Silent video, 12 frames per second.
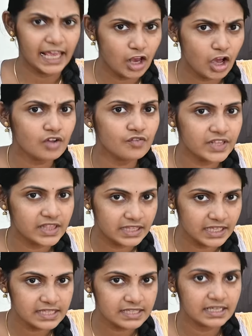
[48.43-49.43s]
Along with
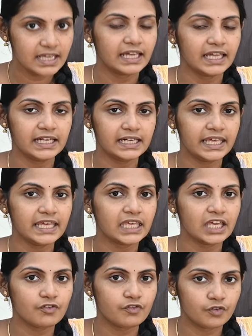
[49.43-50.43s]
this,
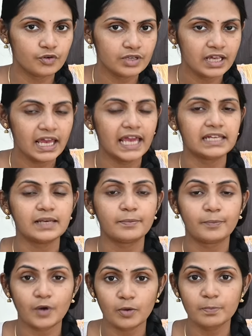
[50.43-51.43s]
Intaking food at
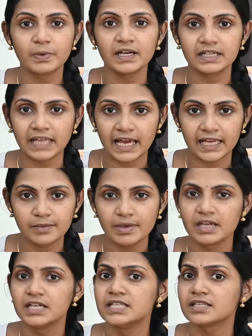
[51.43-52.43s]
proper time
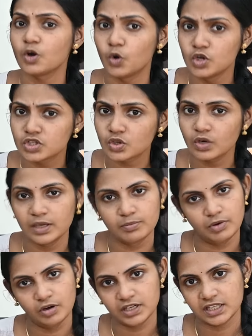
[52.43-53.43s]
is also
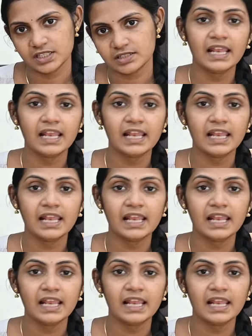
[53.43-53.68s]
important.